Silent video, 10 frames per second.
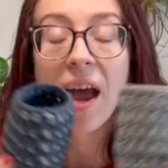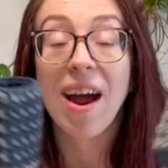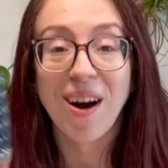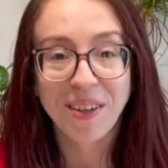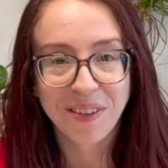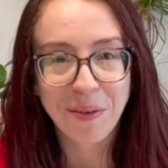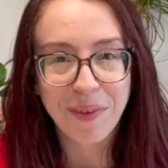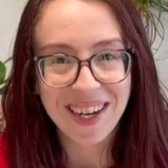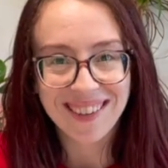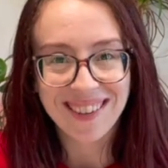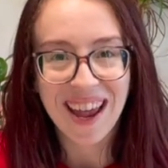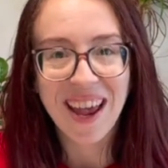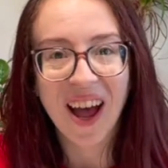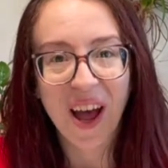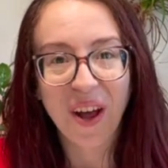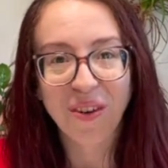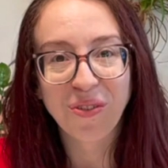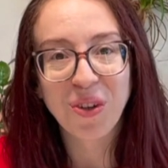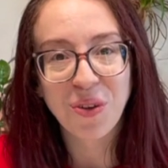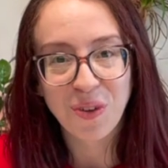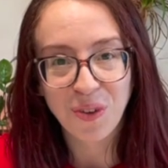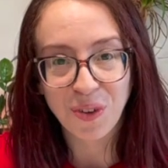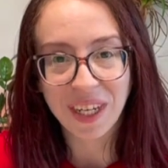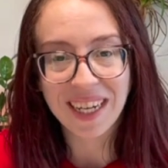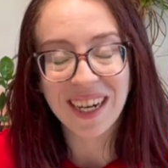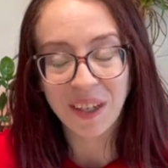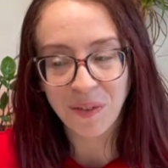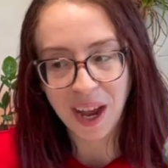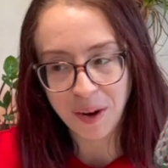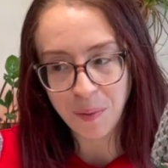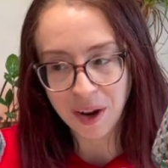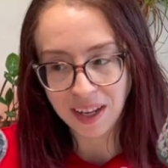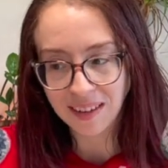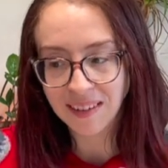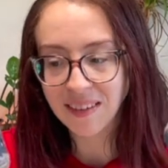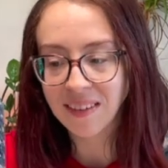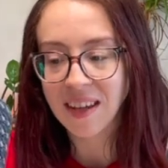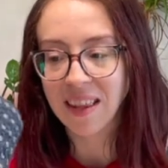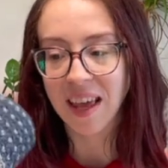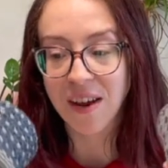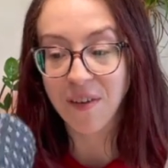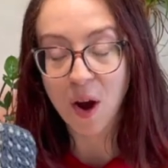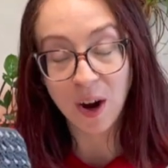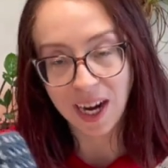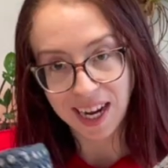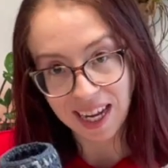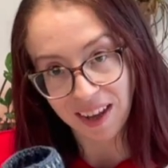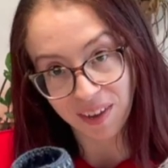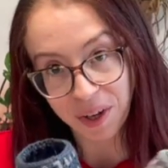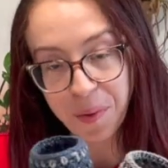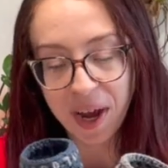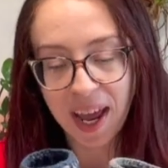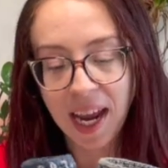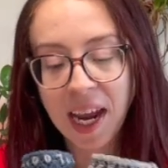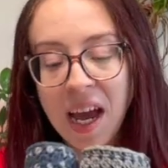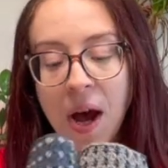I also made a set of green and red ones that I've already given away.